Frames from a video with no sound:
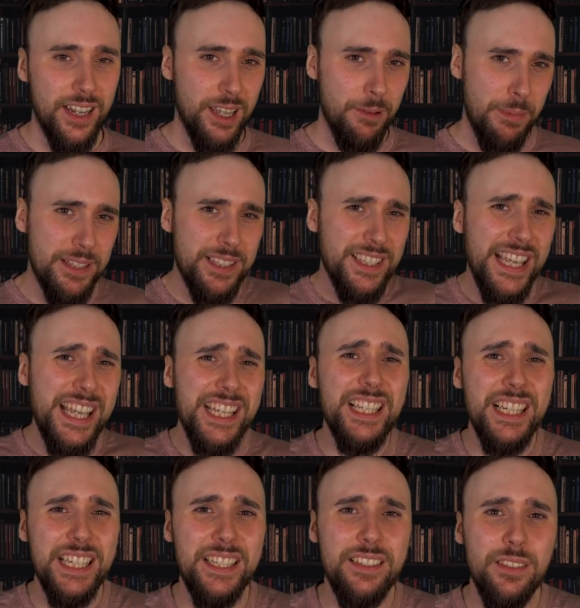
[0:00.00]

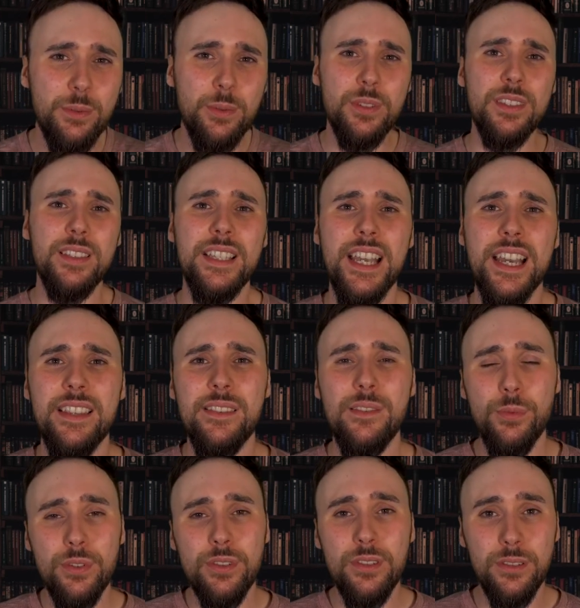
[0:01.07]
particularly towards the end,
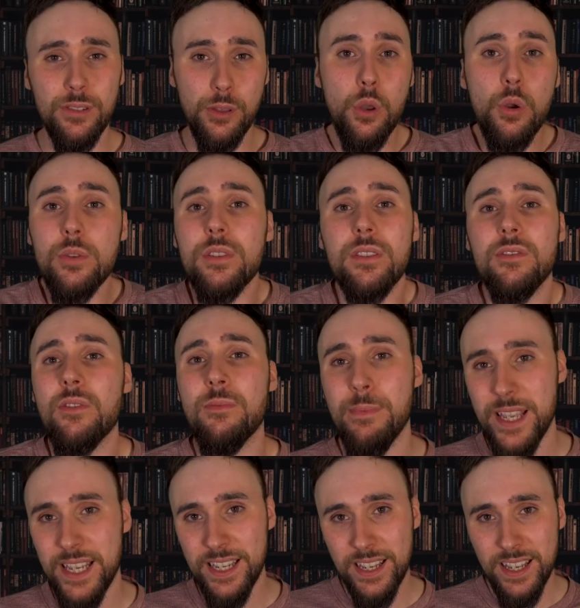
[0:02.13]
was lost on
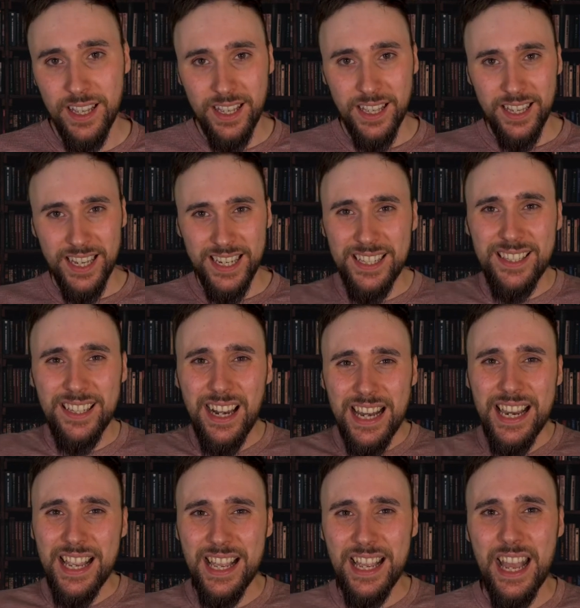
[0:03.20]
me. It is
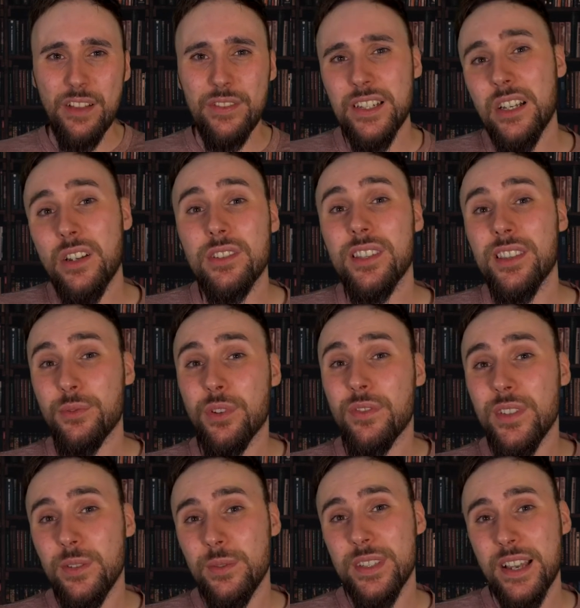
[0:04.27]
clear, having looked at the
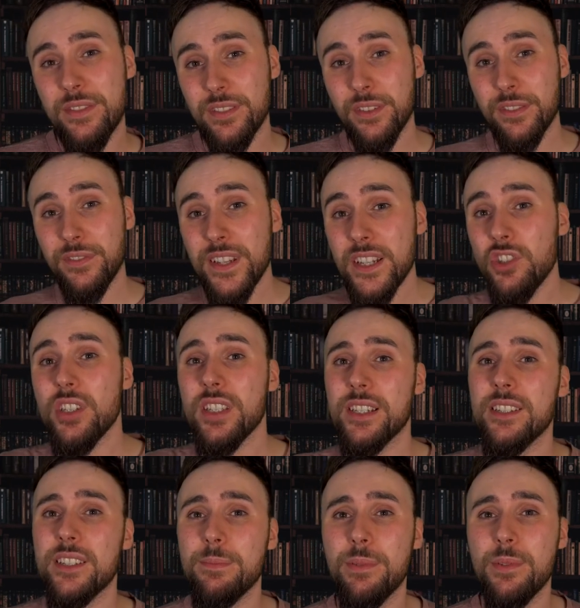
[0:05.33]
reviews after finishing
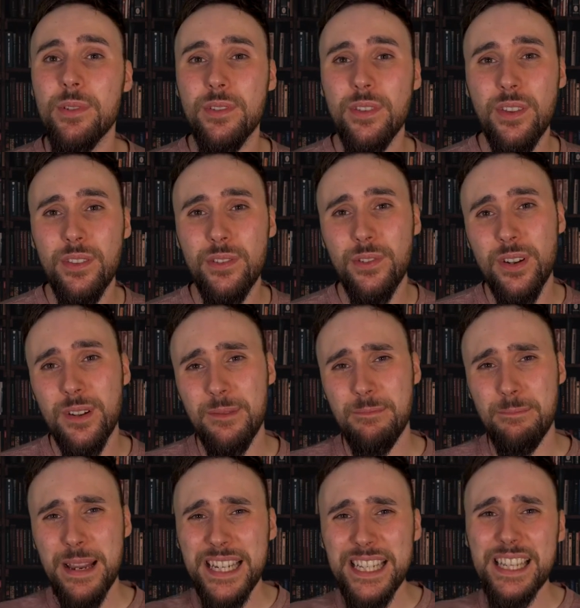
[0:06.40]
this book, that there are
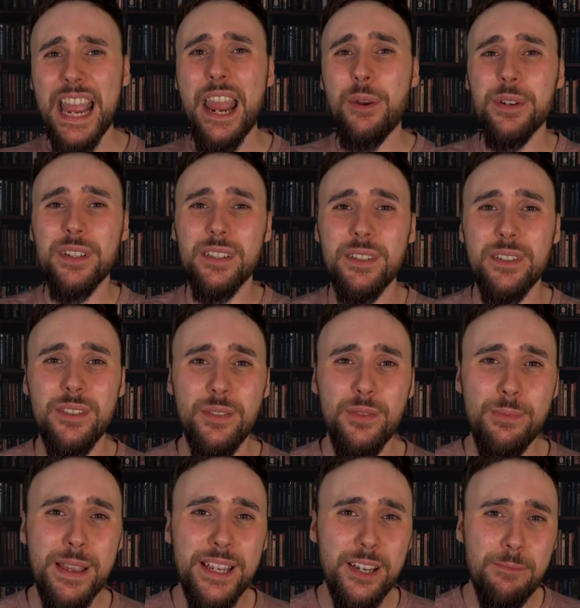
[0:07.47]
many characters
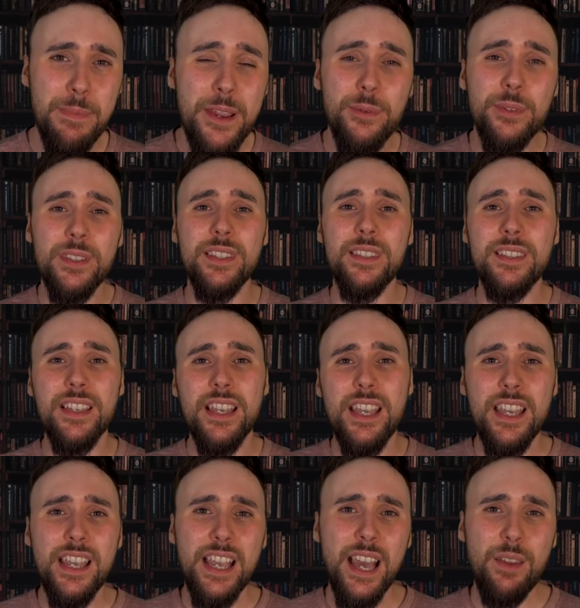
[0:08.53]
who make appearances
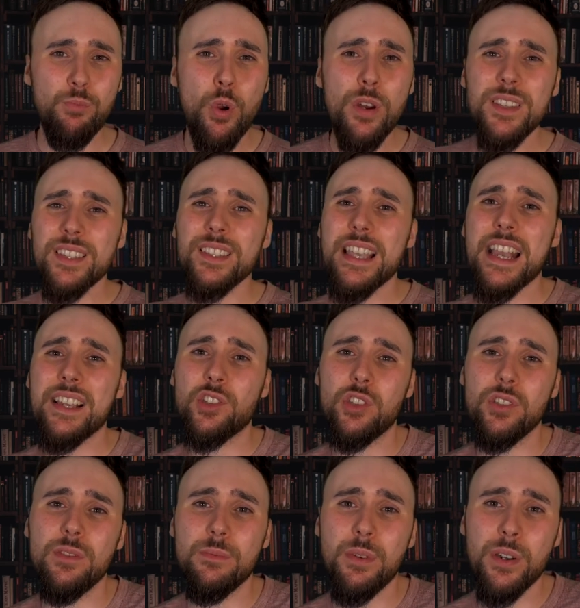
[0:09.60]
and one
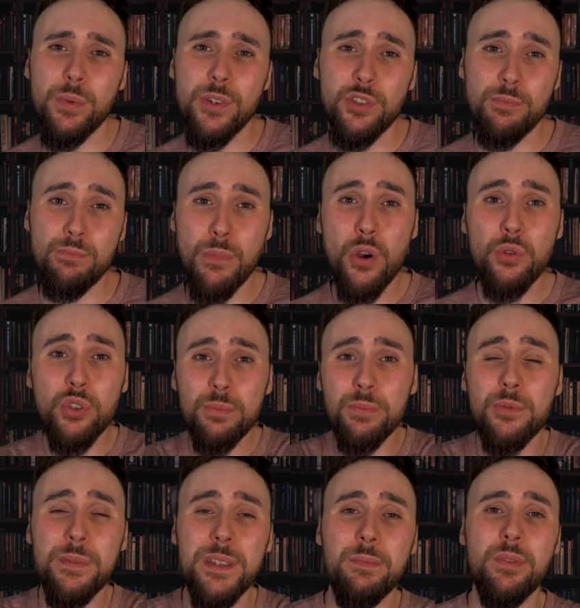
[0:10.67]
section by which
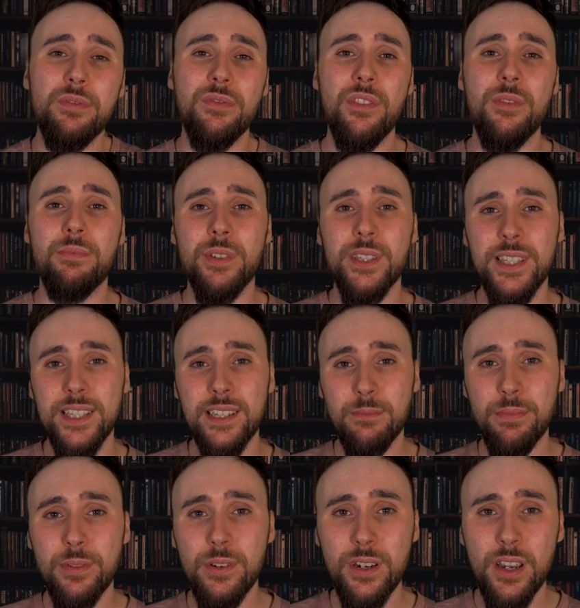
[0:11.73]
multiple people from the preceding
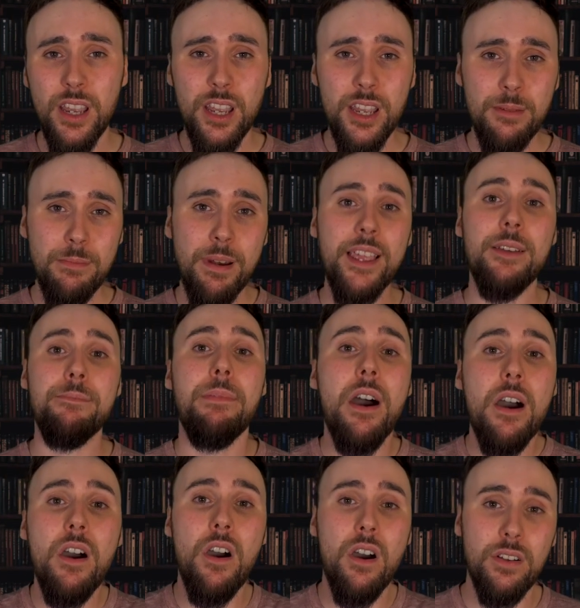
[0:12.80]
book play a
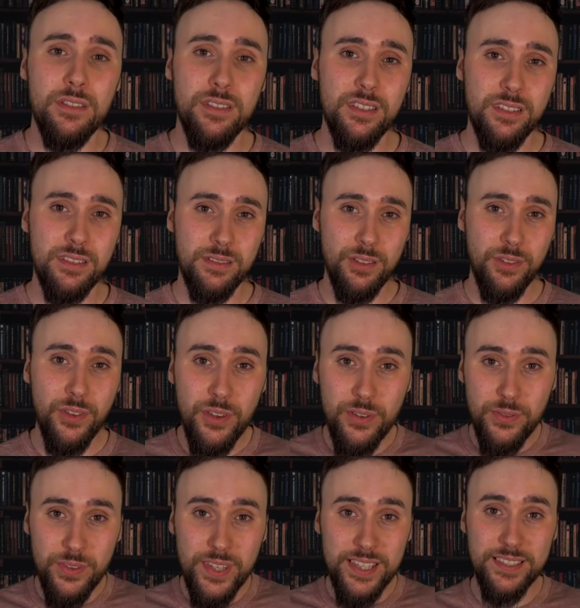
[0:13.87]
part.
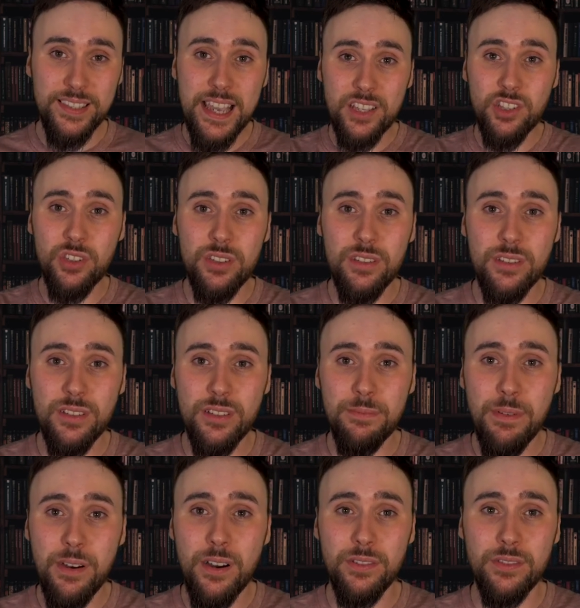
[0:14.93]
Although this section, a
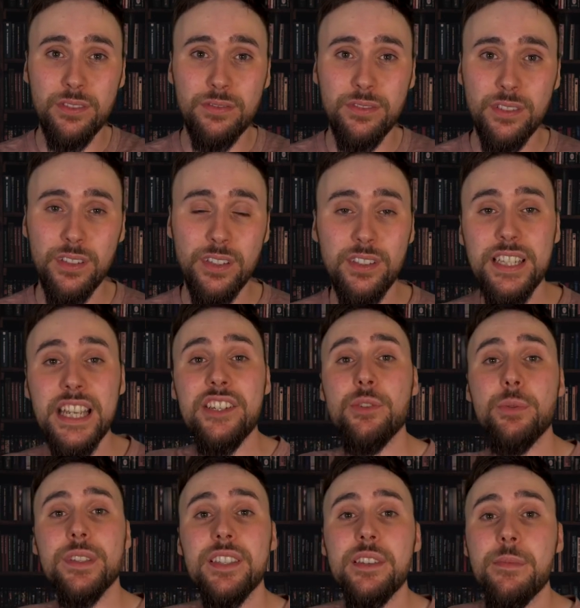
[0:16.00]
part of
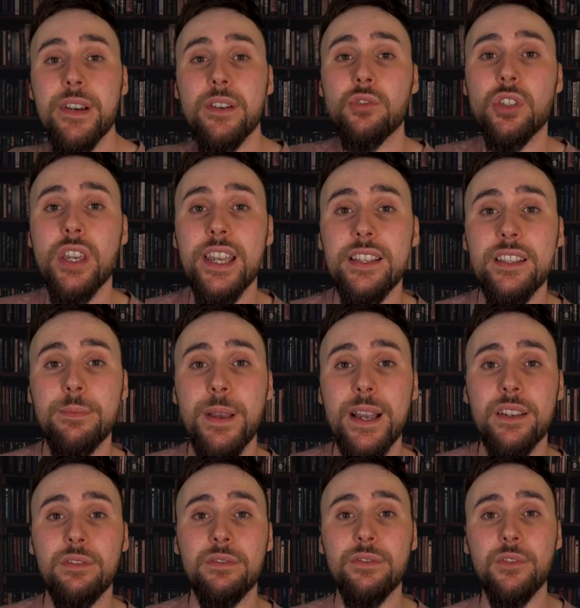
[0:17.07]
continuous email chains
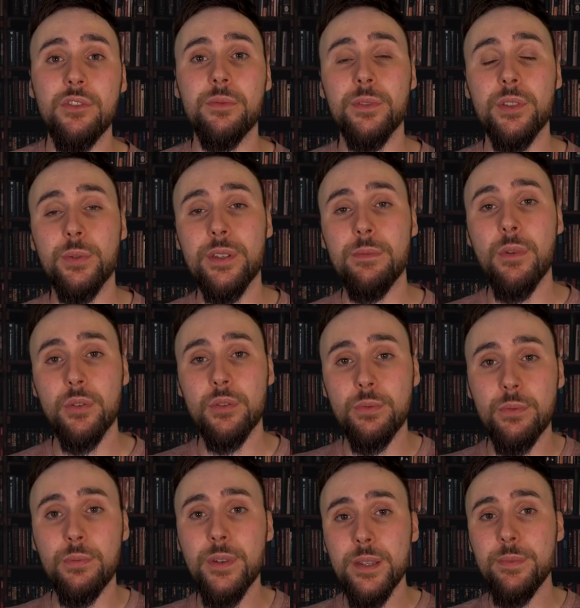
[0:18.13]
back and forth between
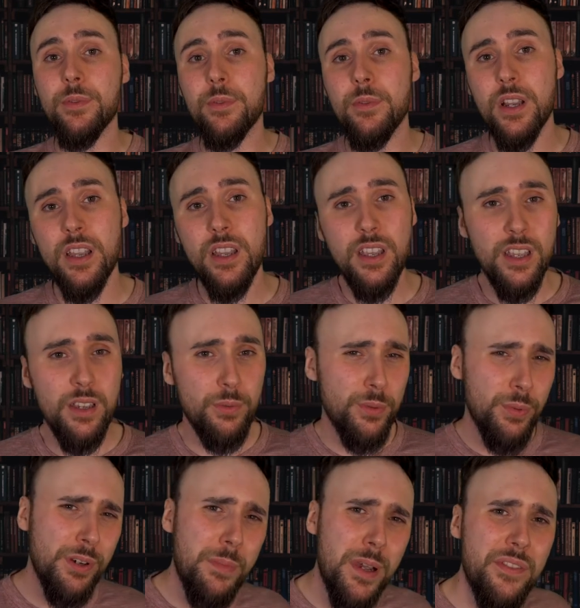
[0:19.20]
multiple people, was
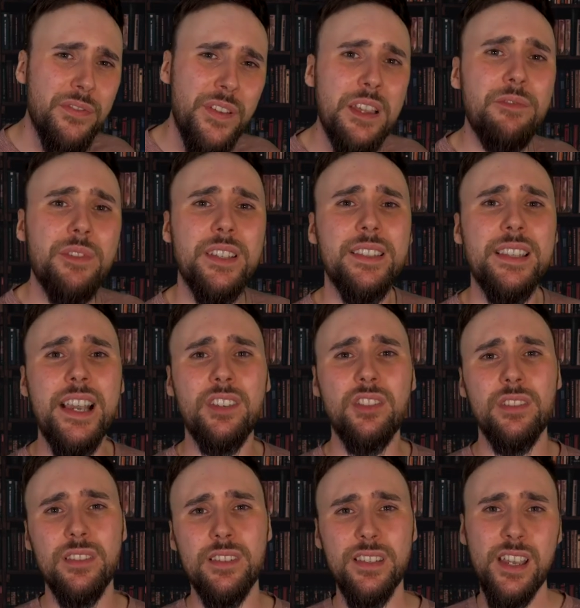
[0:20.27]
one of my favourite
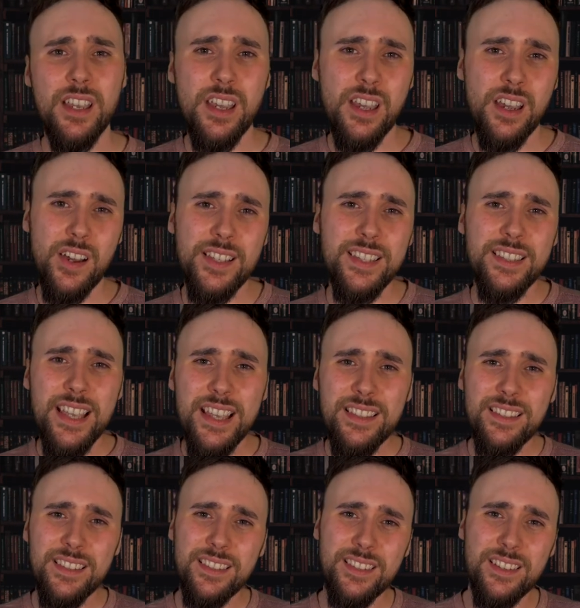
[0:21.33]
sections. I
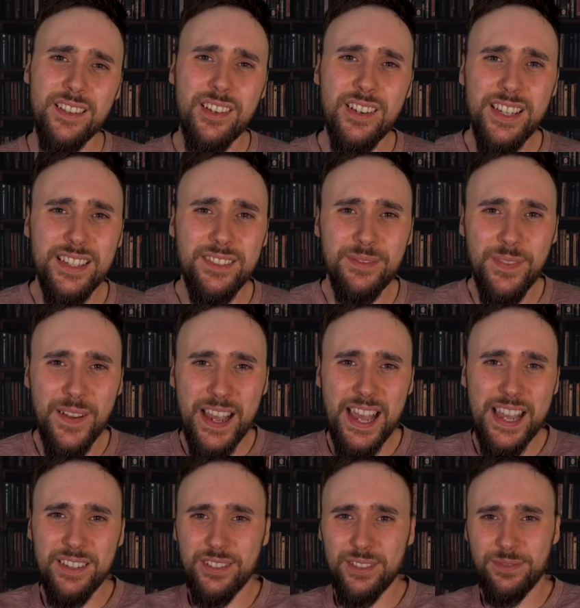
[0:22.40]
sense I
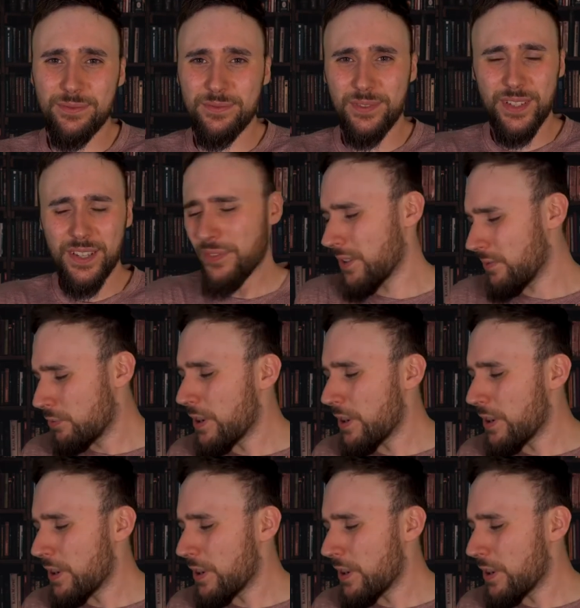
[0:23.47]
had, if I'd